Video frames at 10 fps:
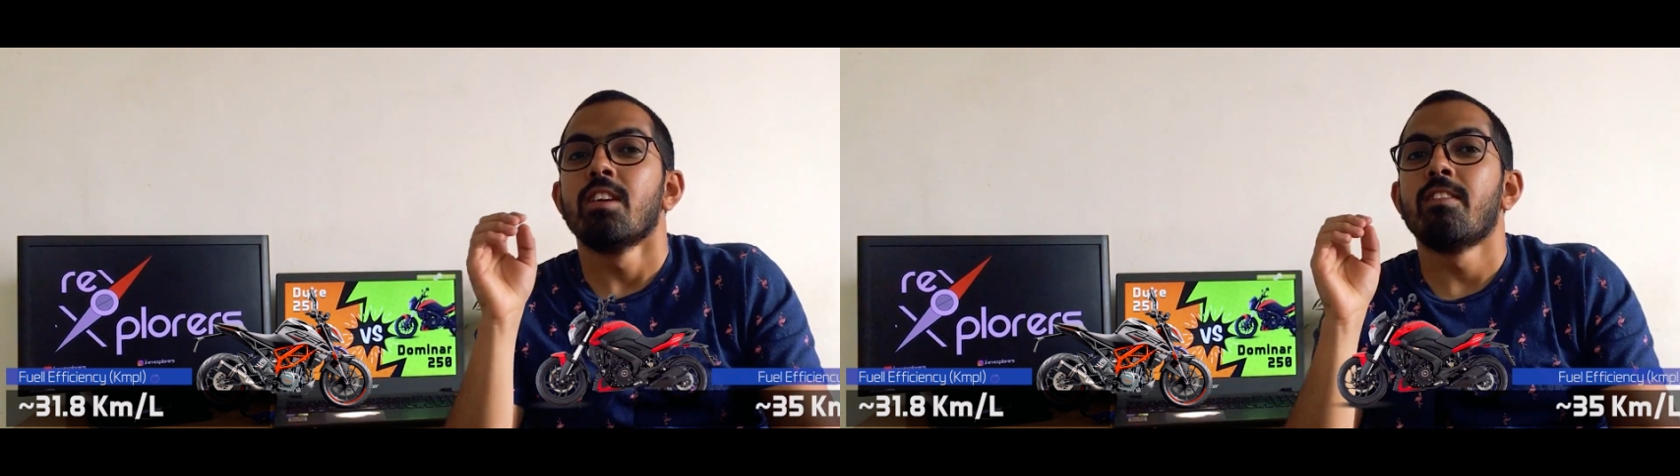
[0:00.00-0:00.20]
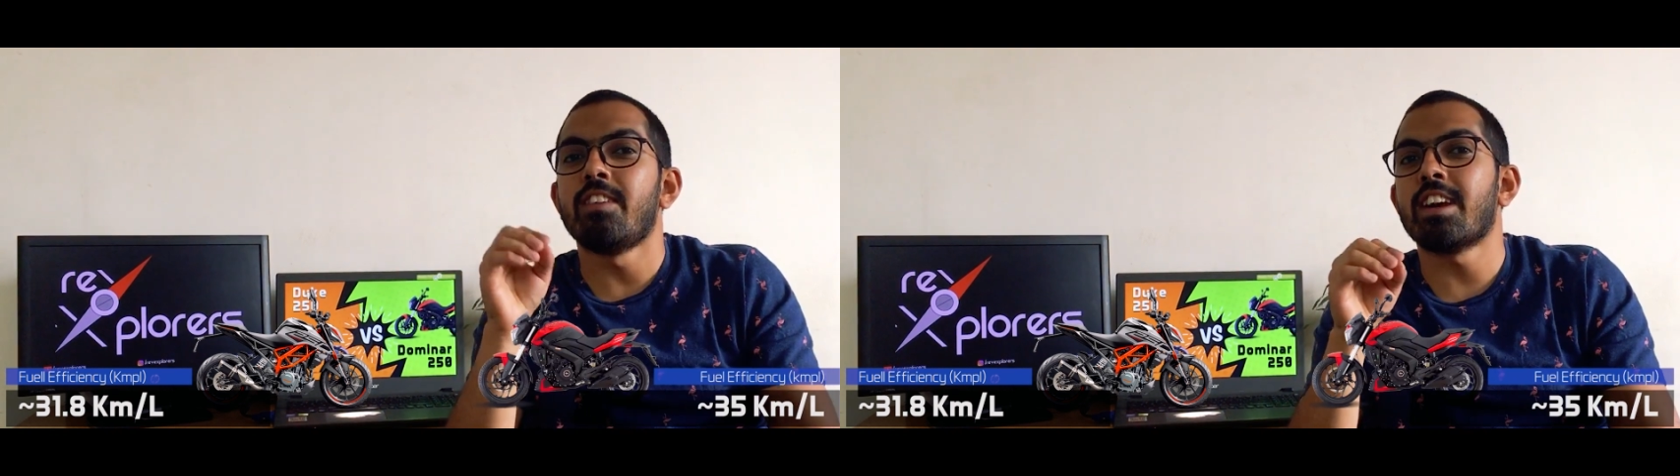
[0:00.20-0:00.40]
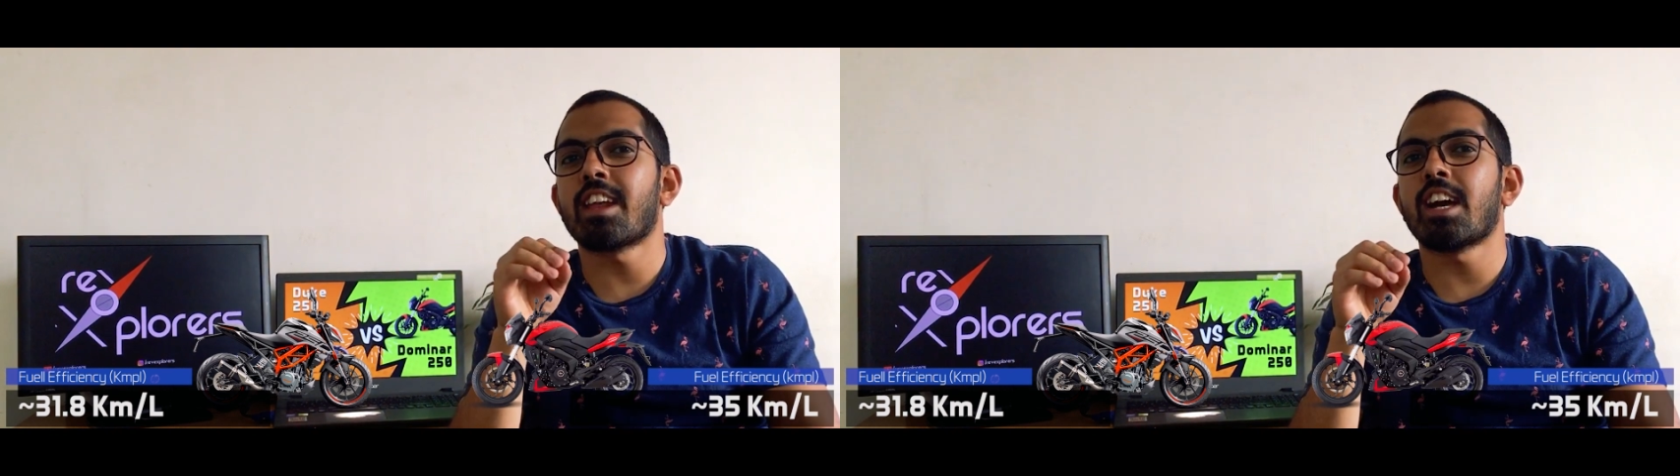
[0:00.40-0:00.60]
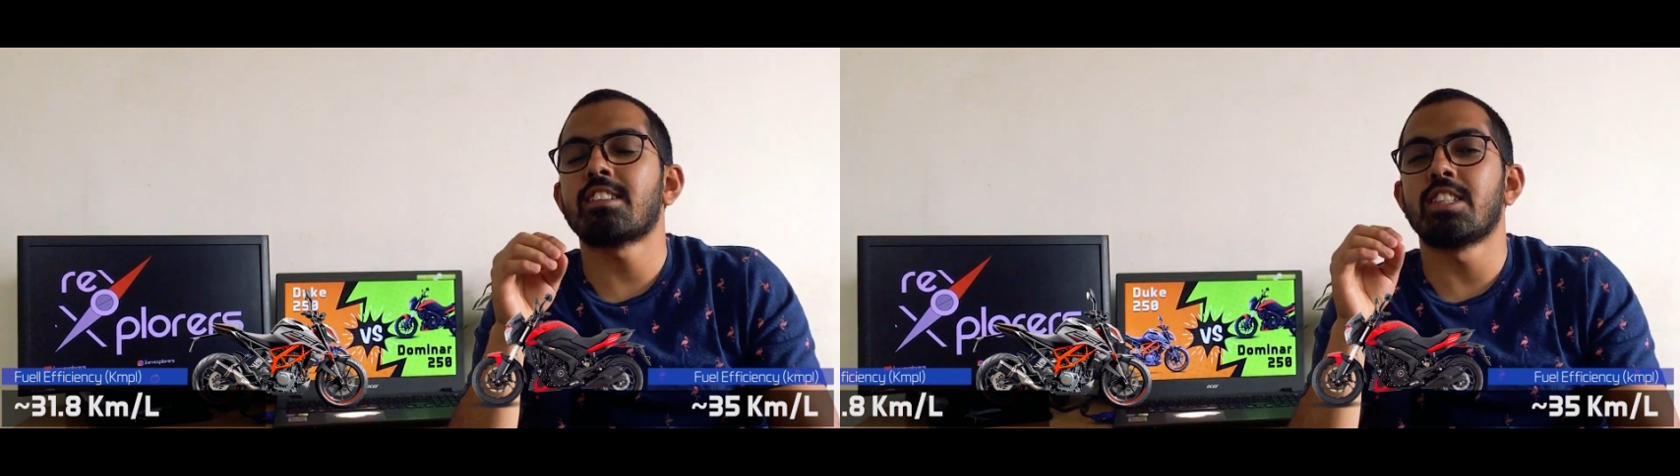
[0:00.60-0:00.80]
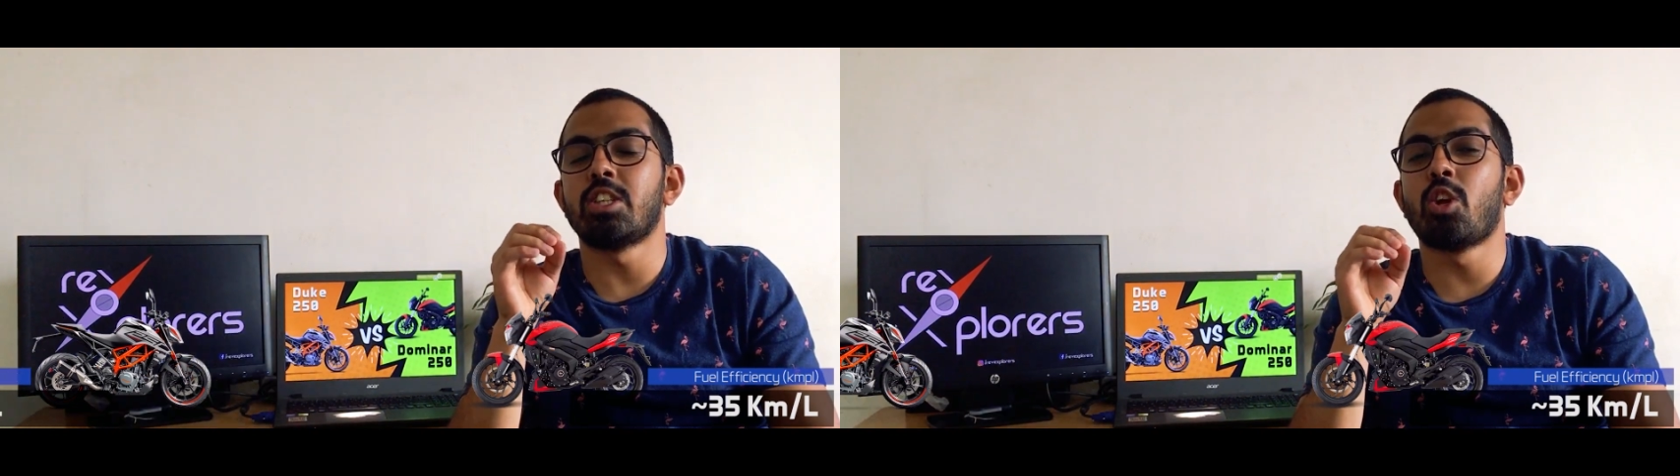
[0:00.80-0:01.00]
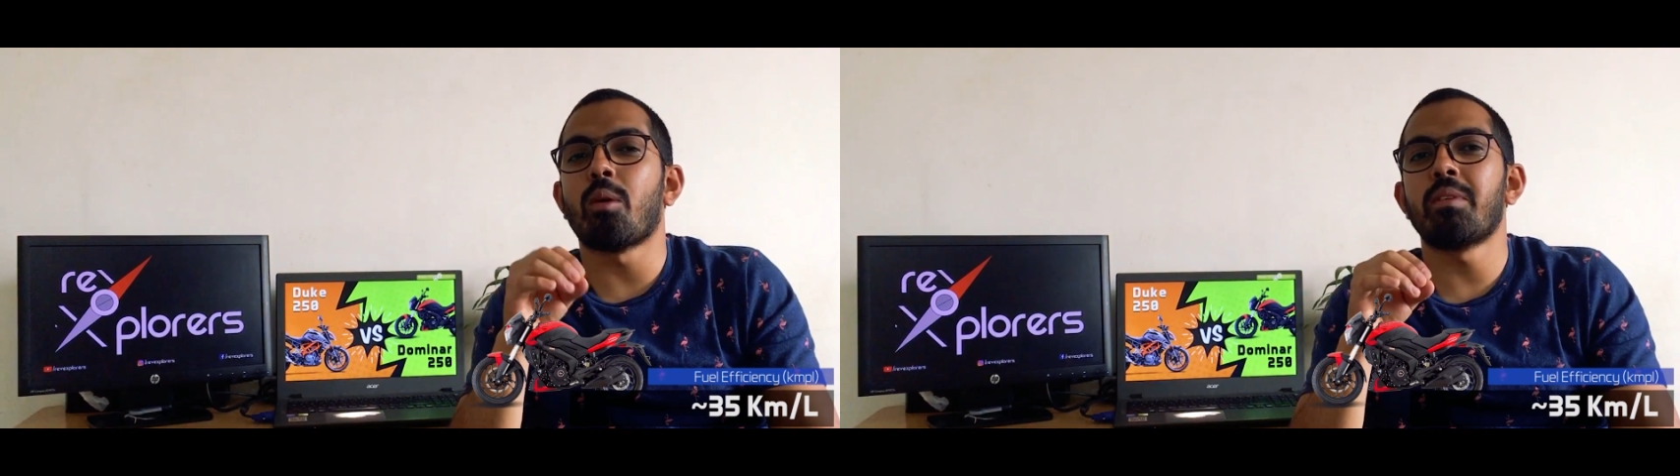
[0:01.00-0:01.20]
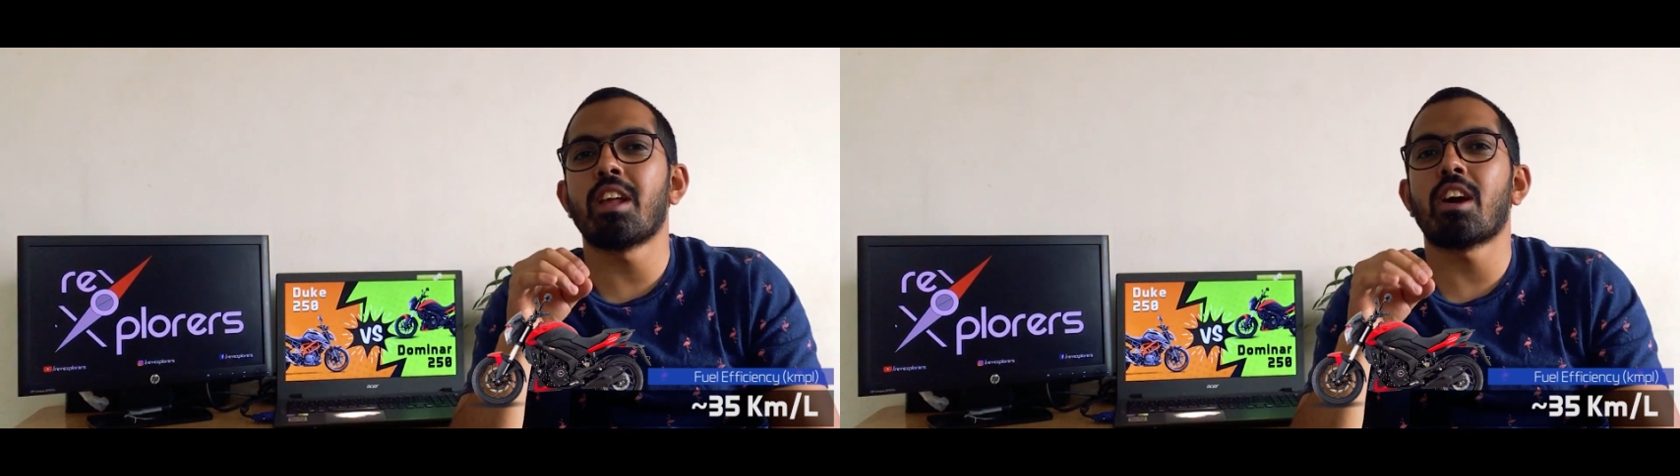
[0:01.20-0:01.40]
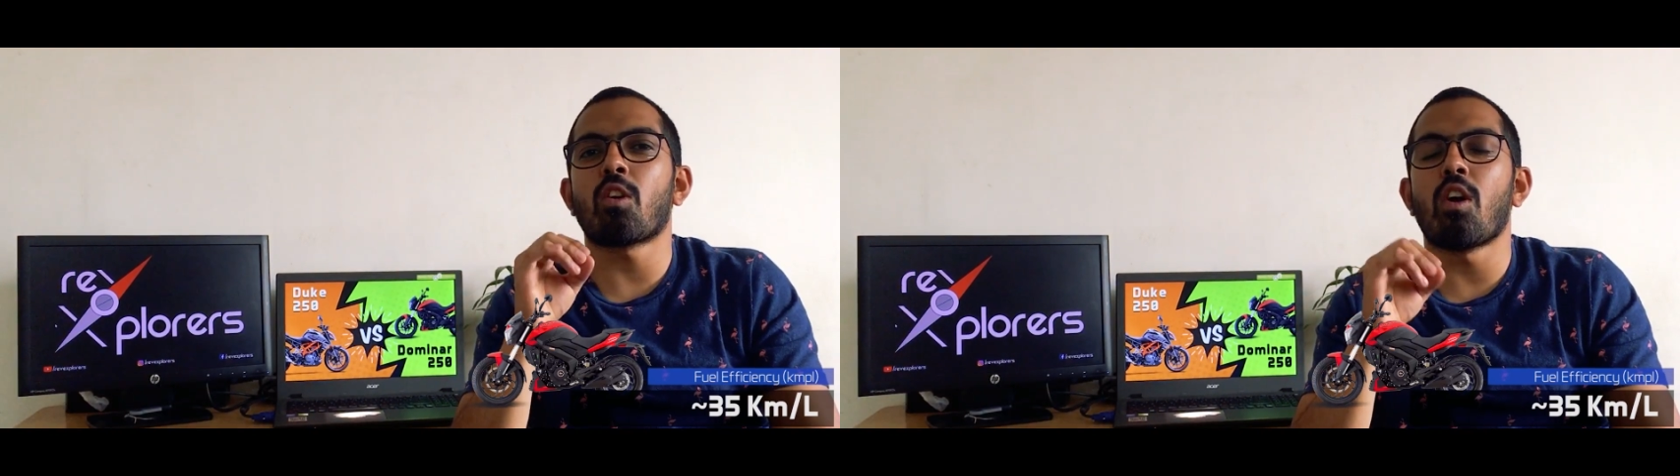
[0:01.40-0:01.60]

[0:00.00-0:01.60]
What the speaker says: whereas the Dominar